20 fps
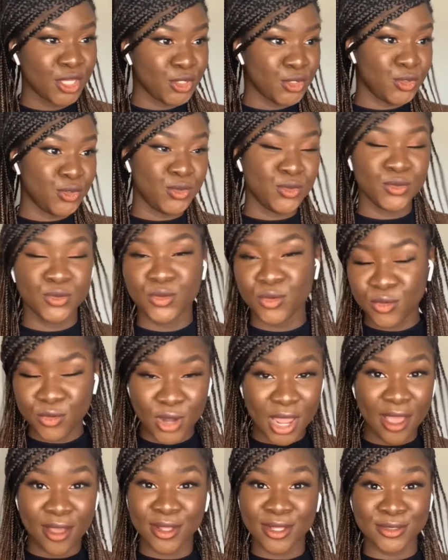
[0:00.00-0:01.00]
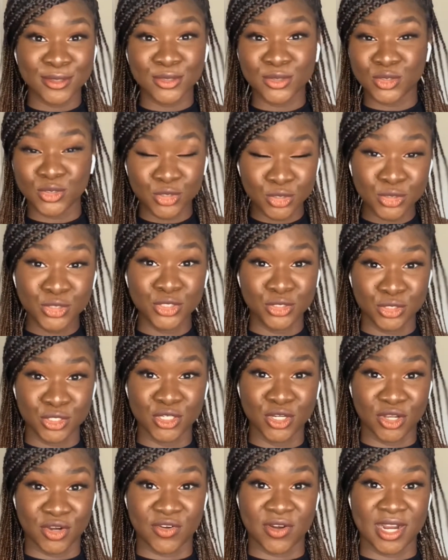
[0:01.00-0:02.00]
You should not
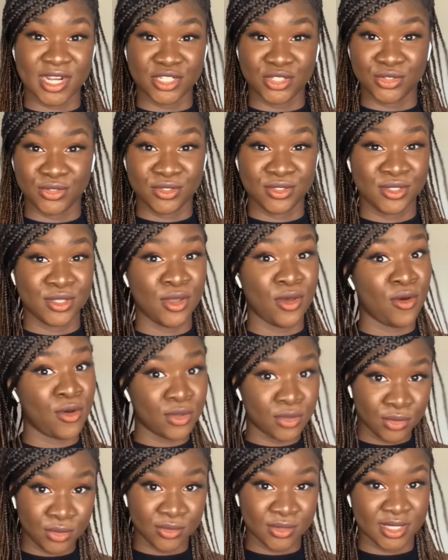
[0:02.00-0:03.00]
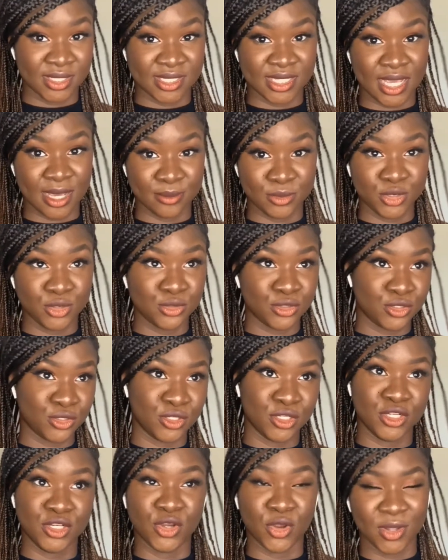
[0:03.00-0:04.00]
crack jokes all the time. You should
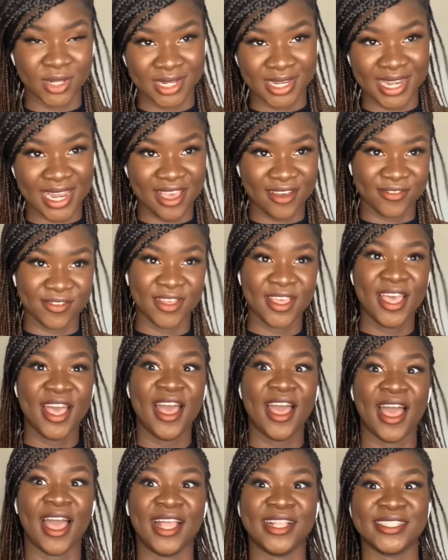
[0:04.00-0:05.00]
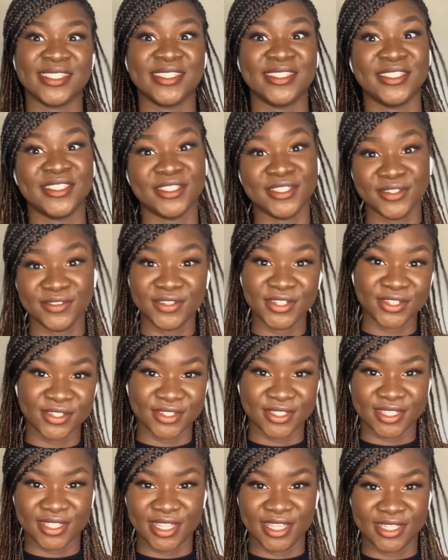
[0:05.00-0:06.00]
not laugh at serious
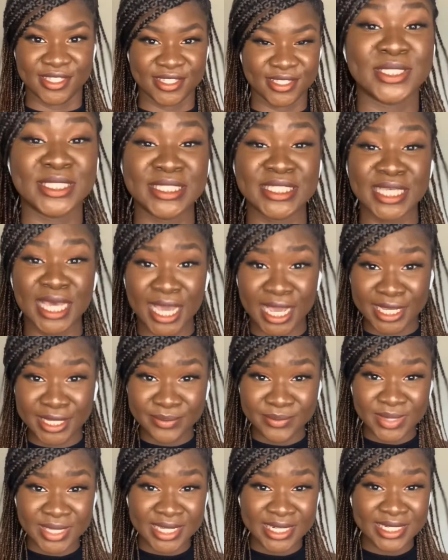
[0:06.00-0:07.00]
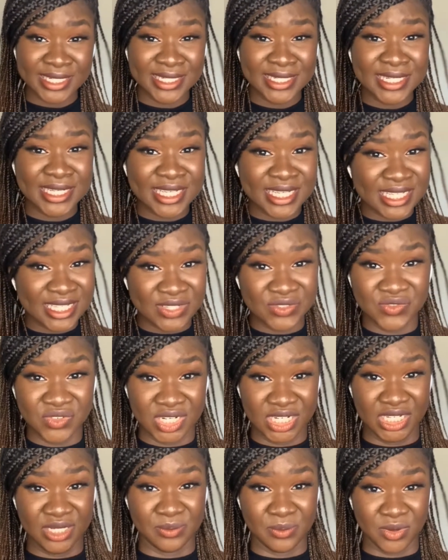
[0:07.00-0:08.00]
things. Timing is really
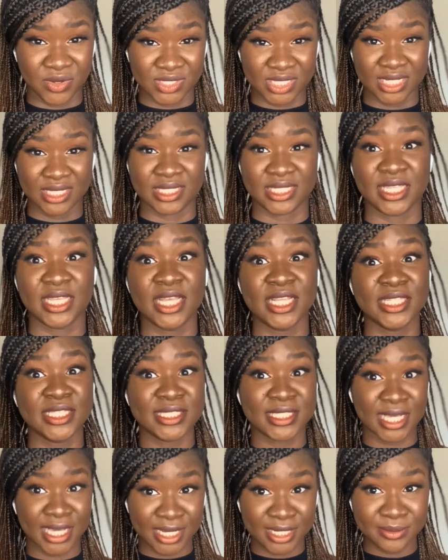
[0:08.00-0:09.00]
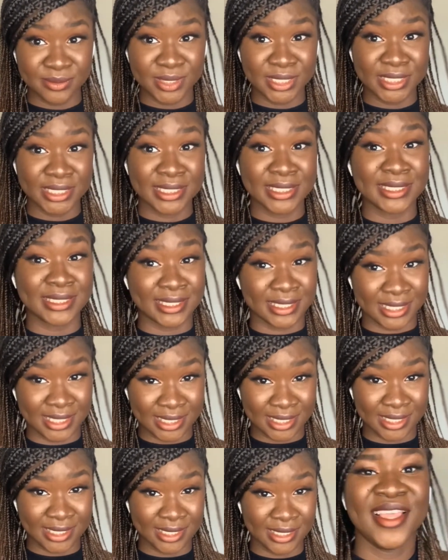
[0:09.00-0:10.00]
important. Timing is
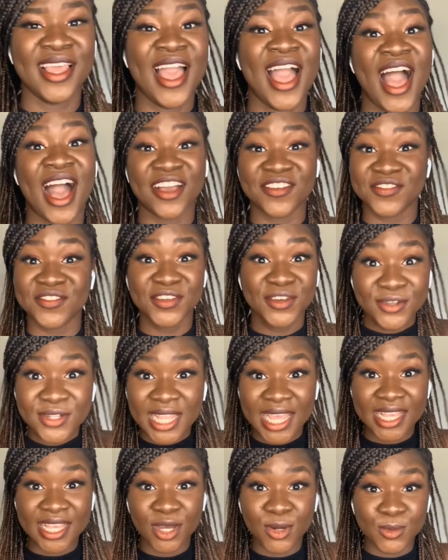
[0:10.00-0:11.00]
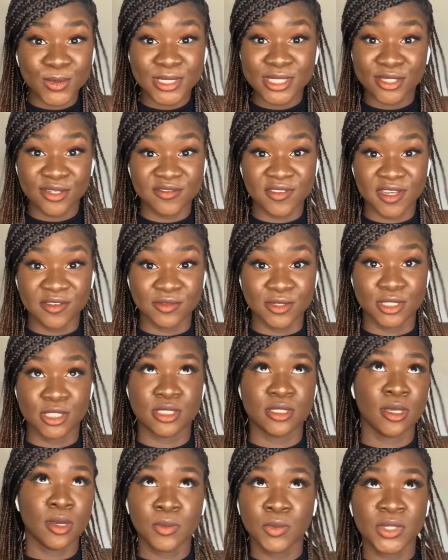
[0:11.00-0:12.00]
key. I feel like I won't survive with
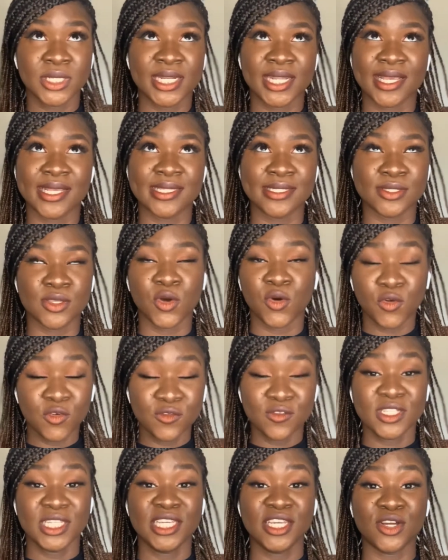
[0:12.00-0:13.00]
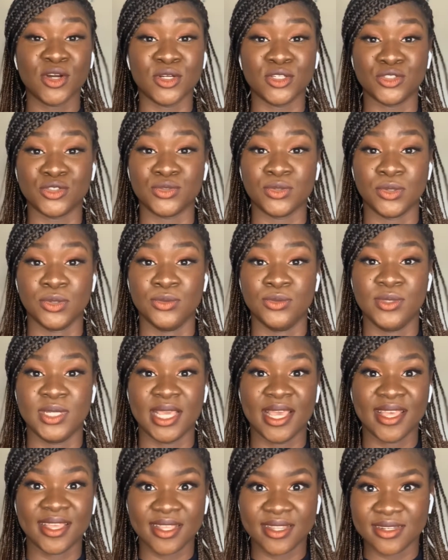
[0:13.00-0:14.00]
someone that is overly controlled
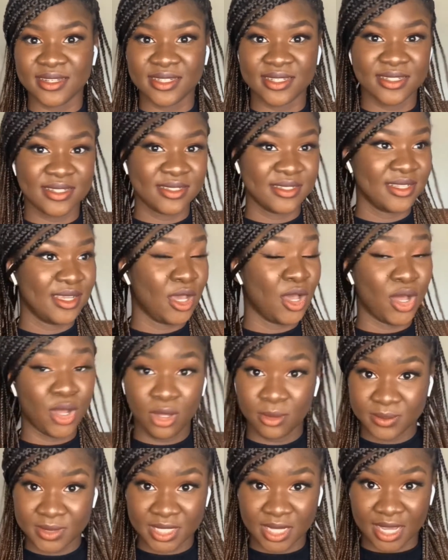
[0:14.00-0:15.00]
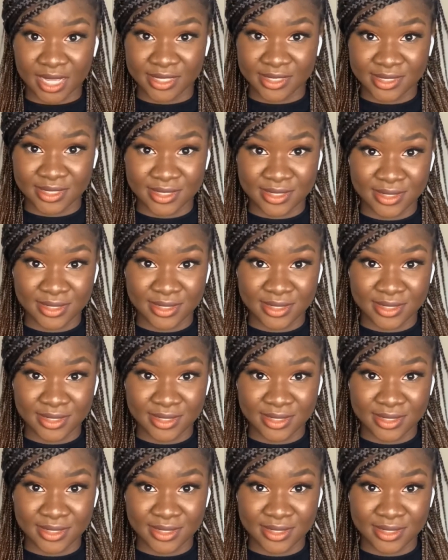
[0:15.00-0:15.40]
and uptight.